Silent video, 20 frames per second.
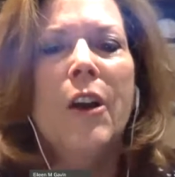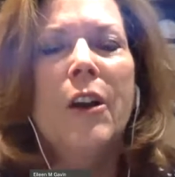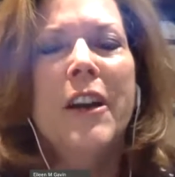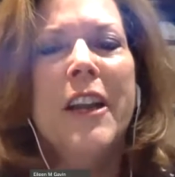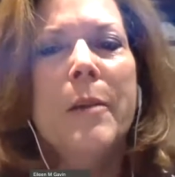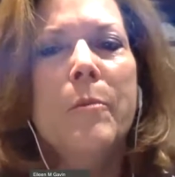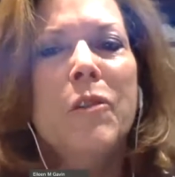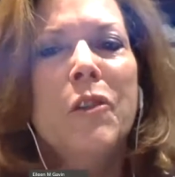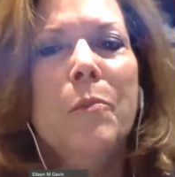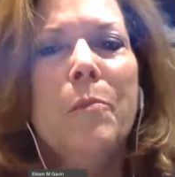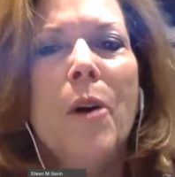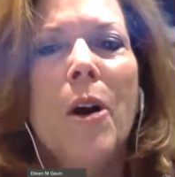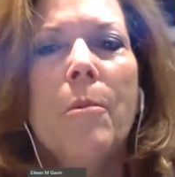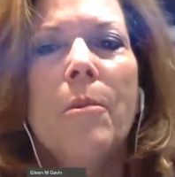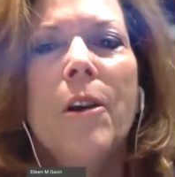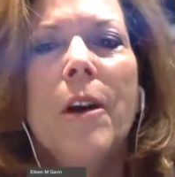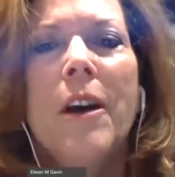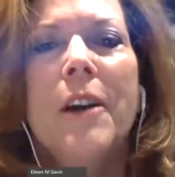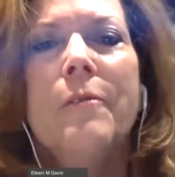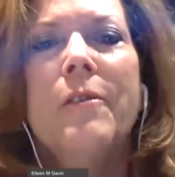Her name was
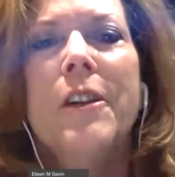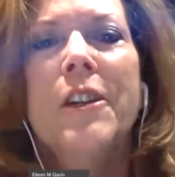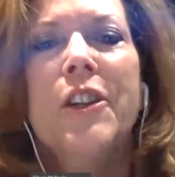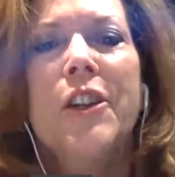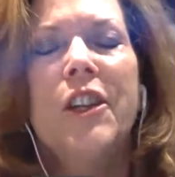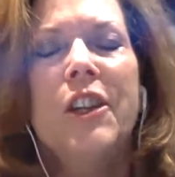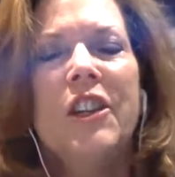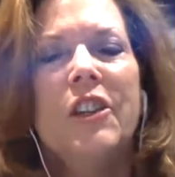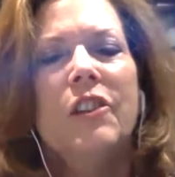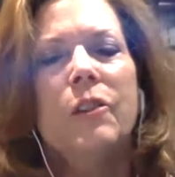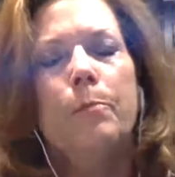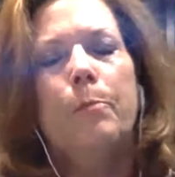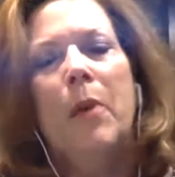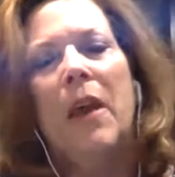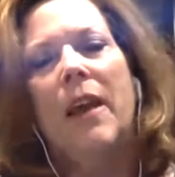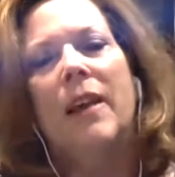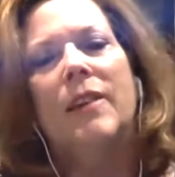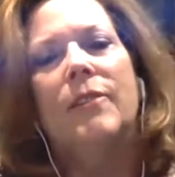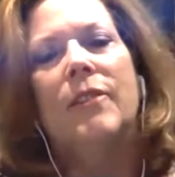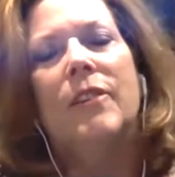Barbara Unright. She just
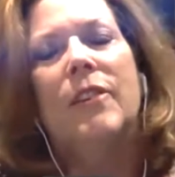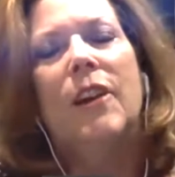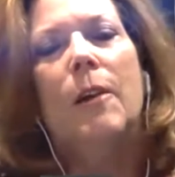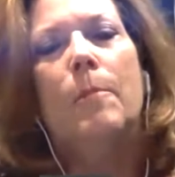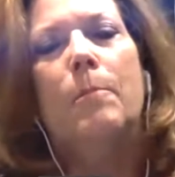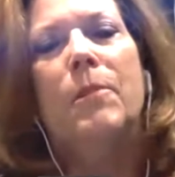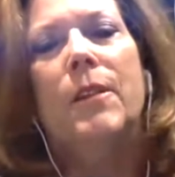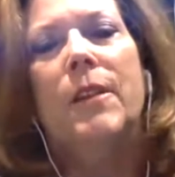passed a couple of